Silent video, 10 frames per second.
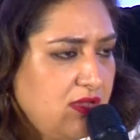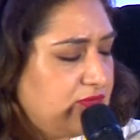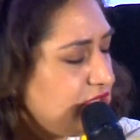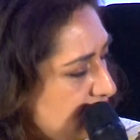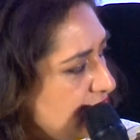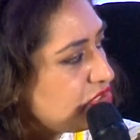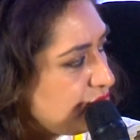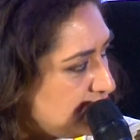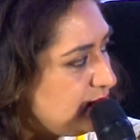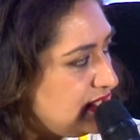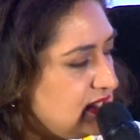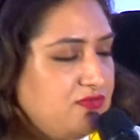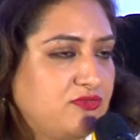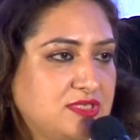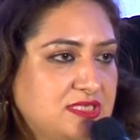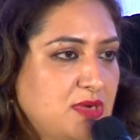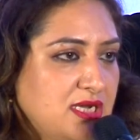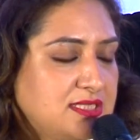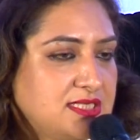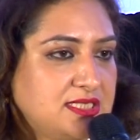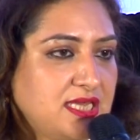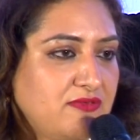research which we did for the smart city,